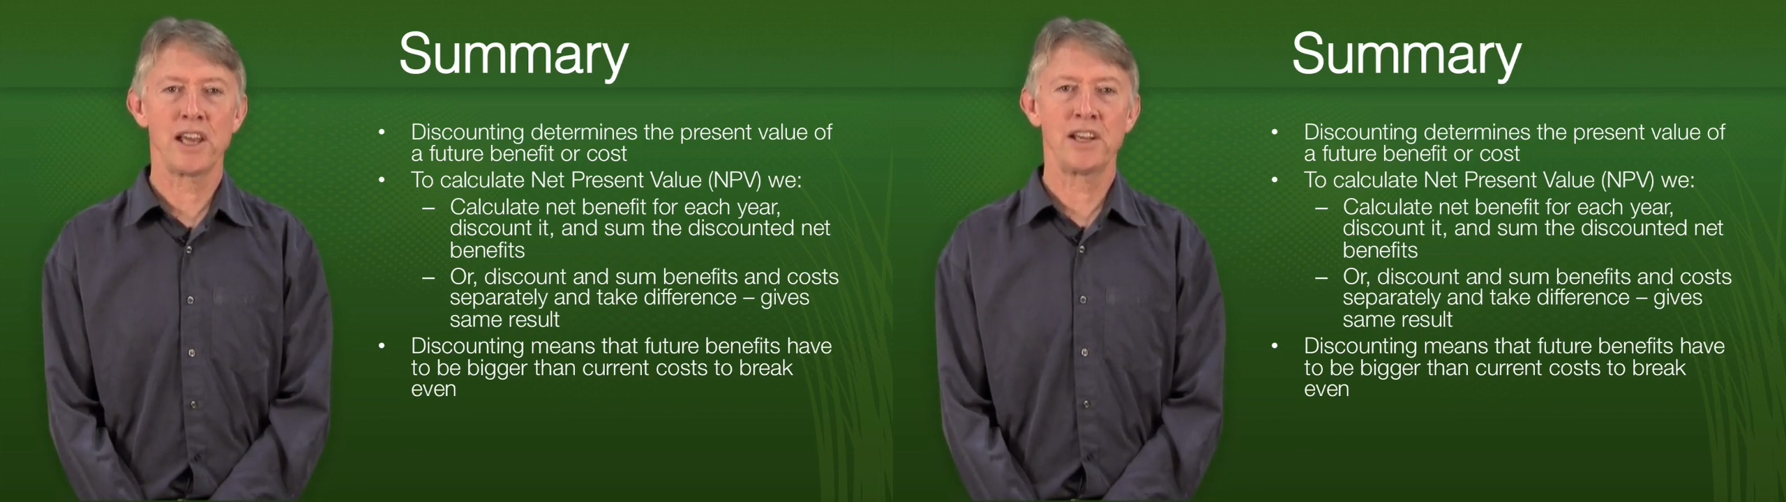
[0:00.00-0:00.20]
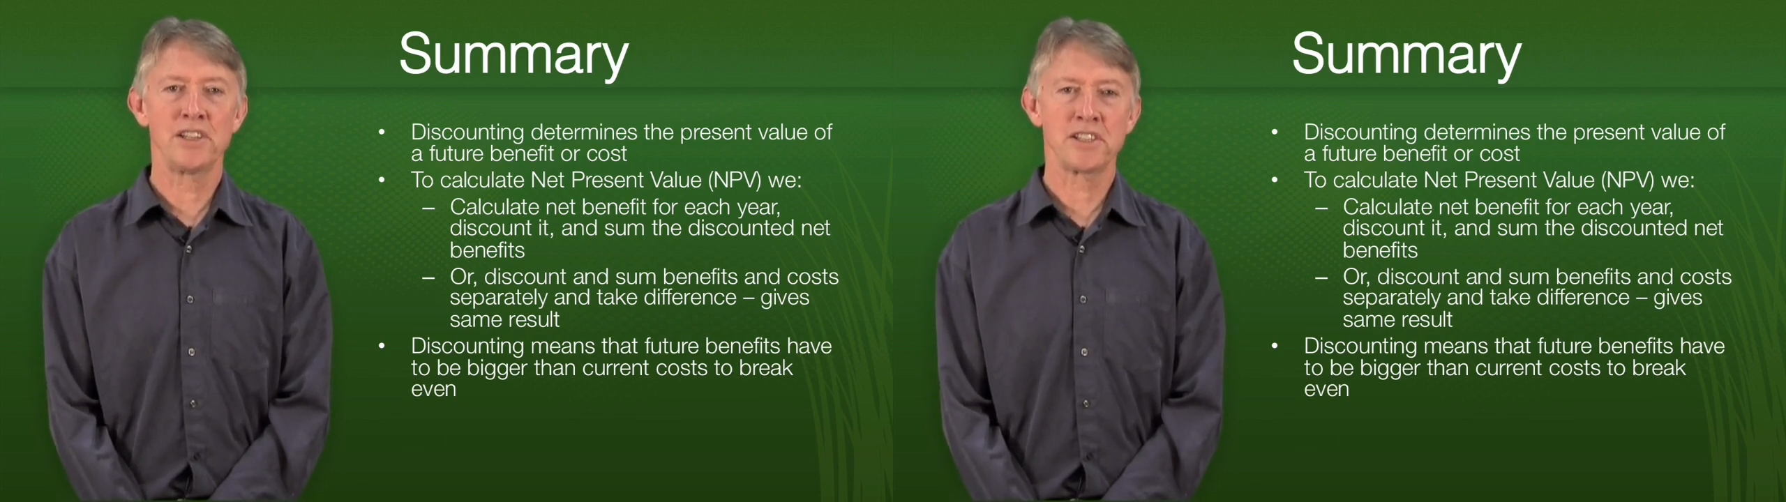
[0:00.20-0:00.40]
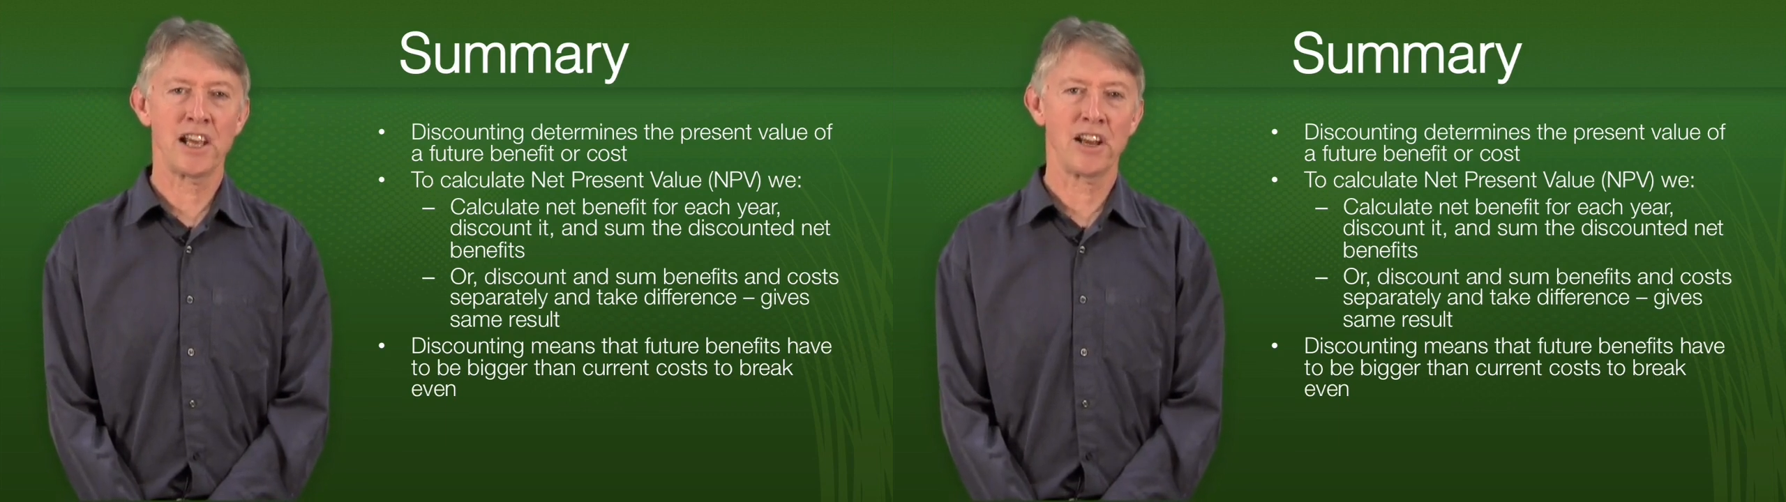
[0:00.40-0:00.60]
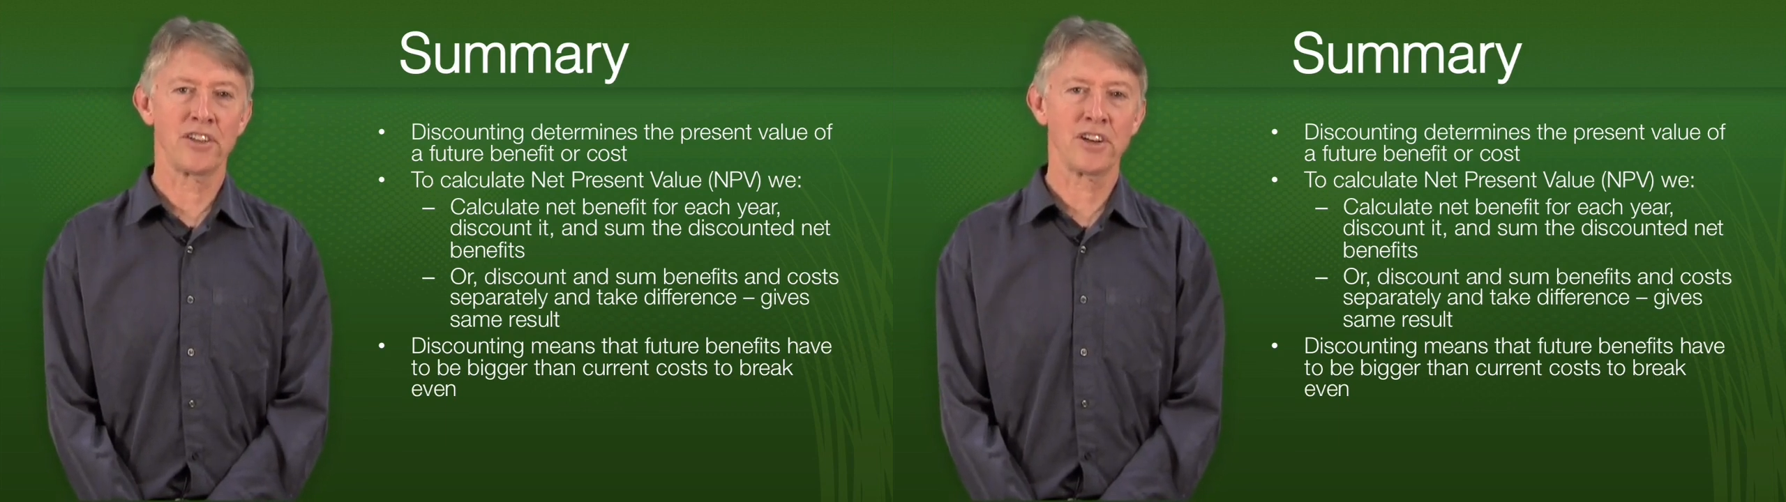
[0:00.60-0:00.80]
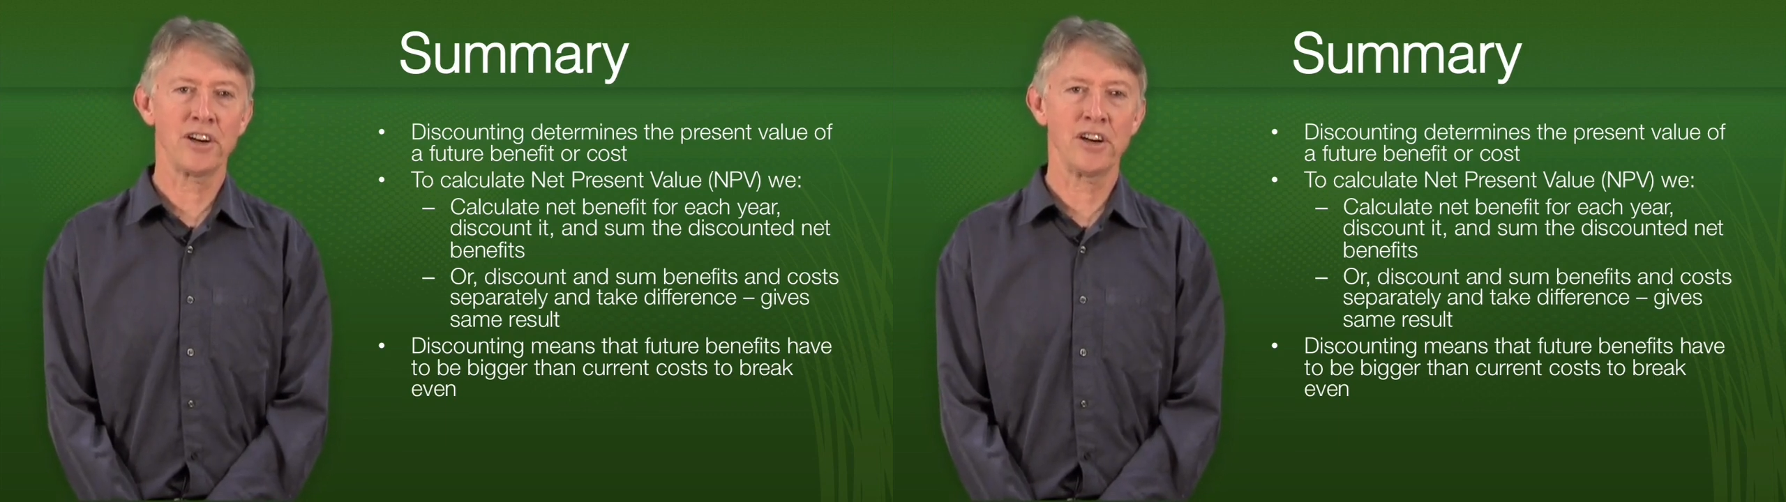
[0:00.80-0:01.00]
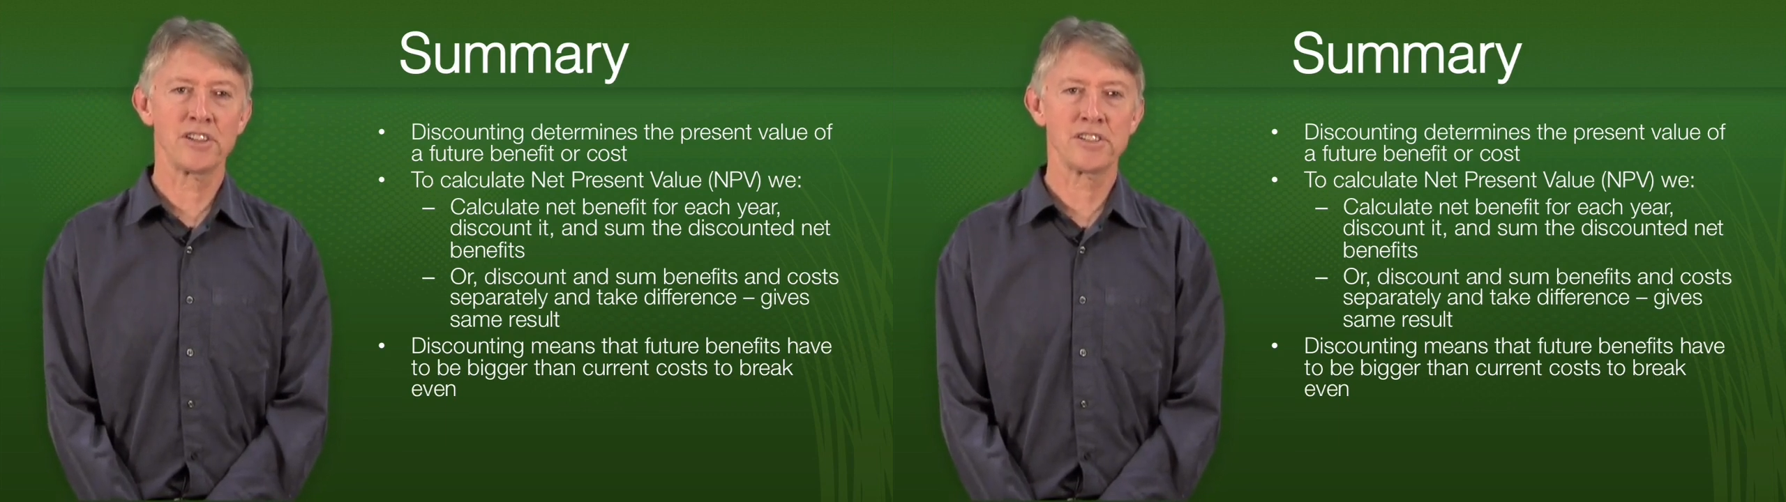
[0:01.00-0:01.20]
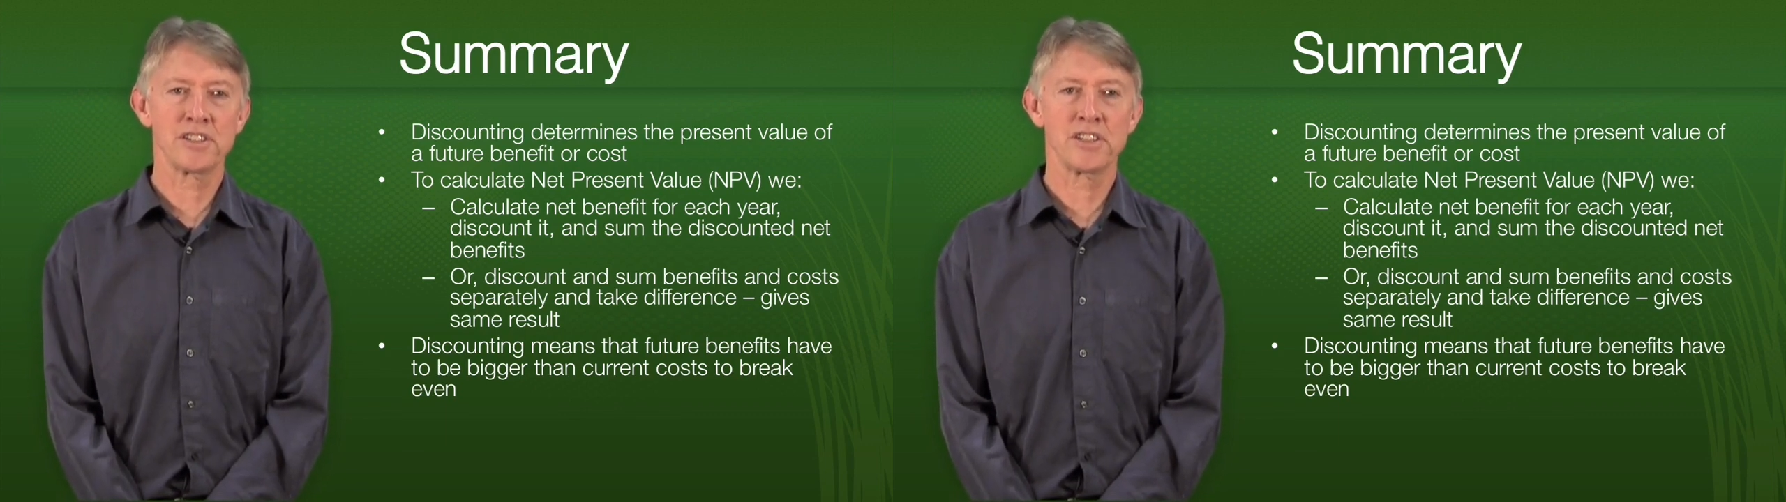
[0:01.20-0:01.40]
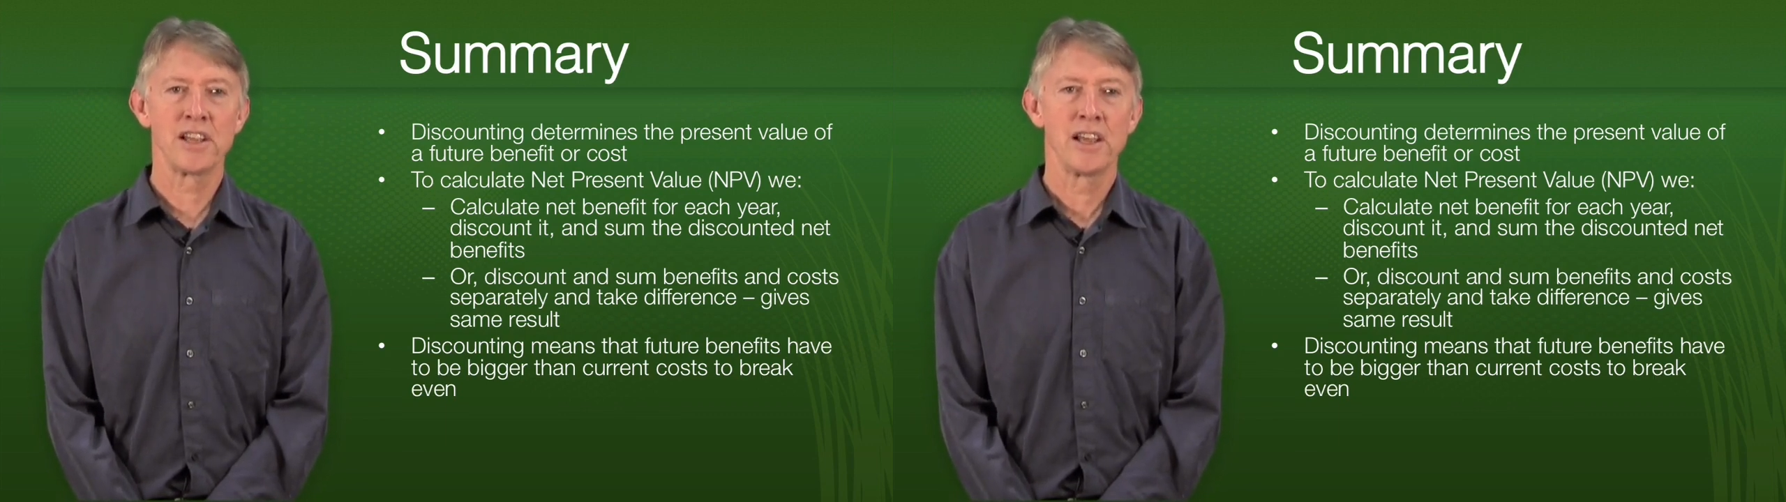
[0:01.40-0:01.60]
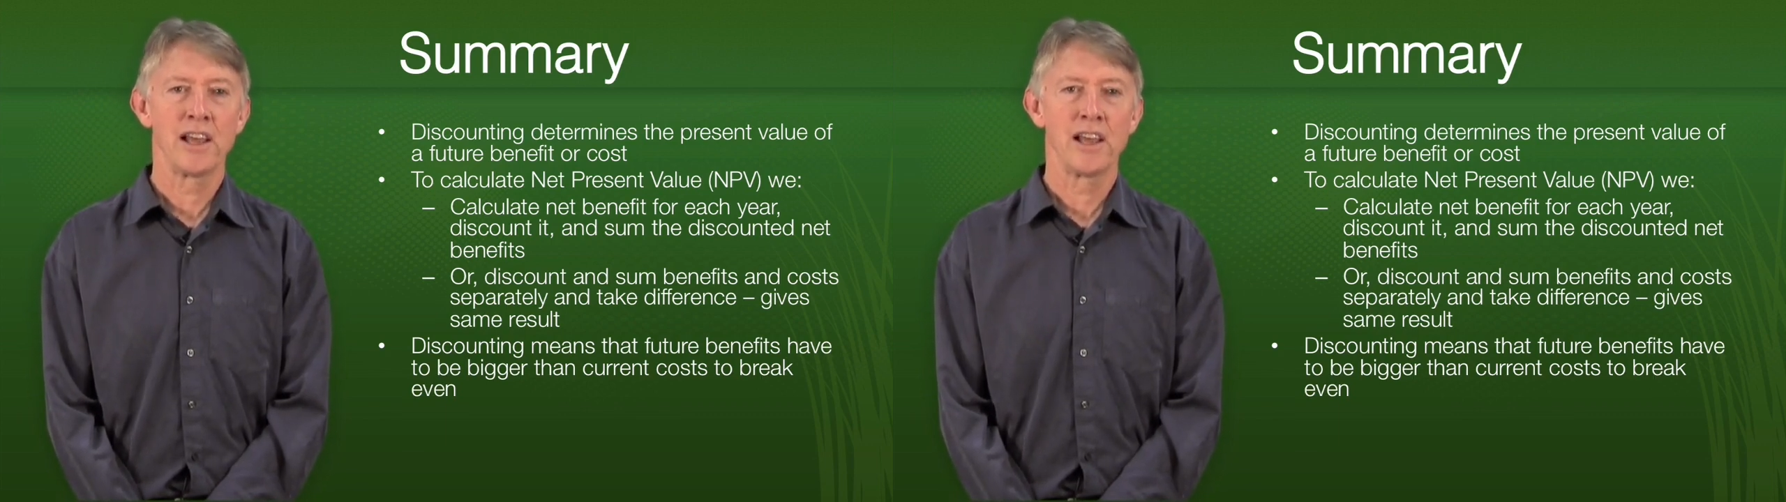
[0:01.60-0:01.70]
and discounted the costs